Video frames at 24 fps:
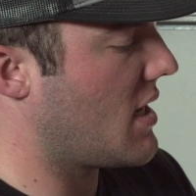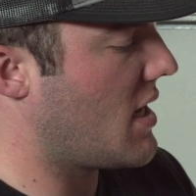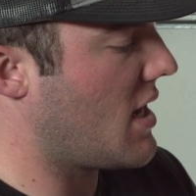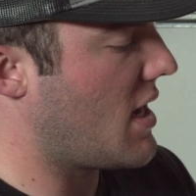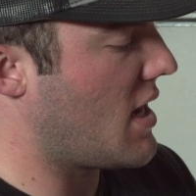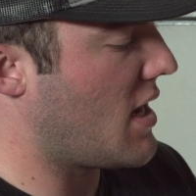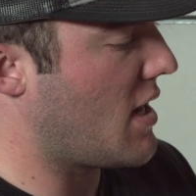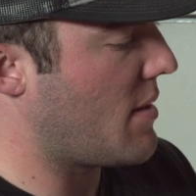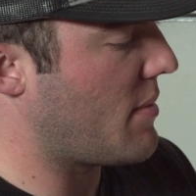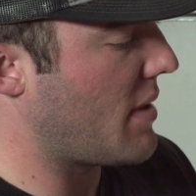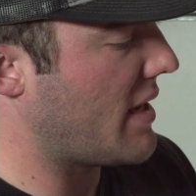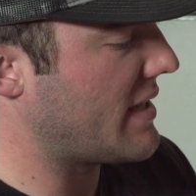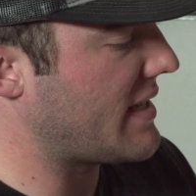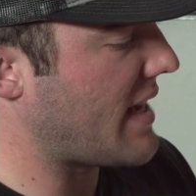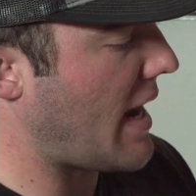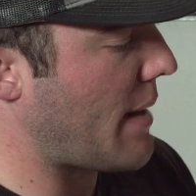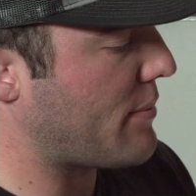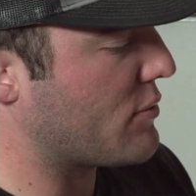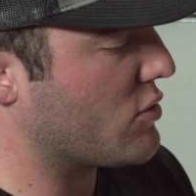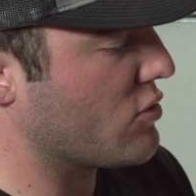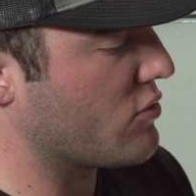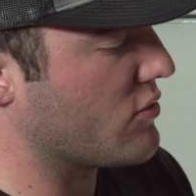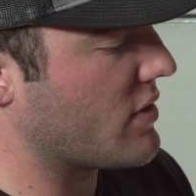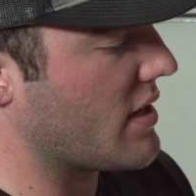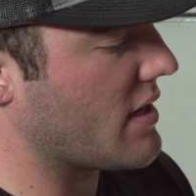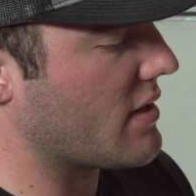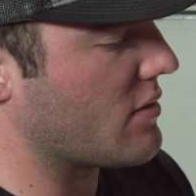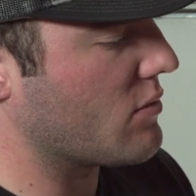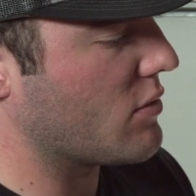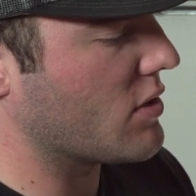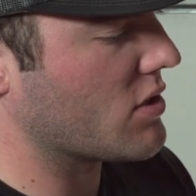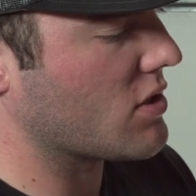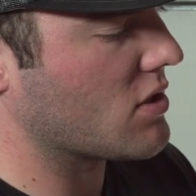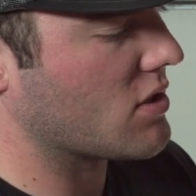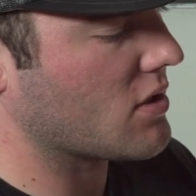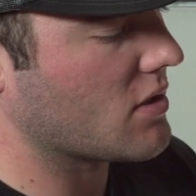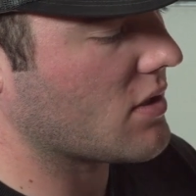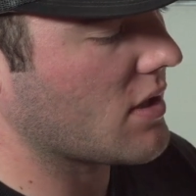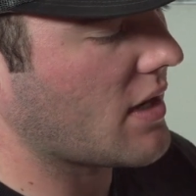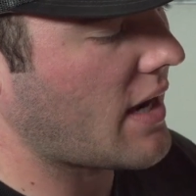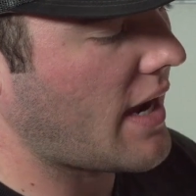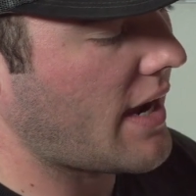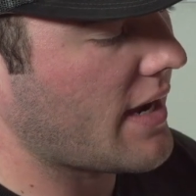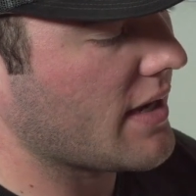adapter ring, which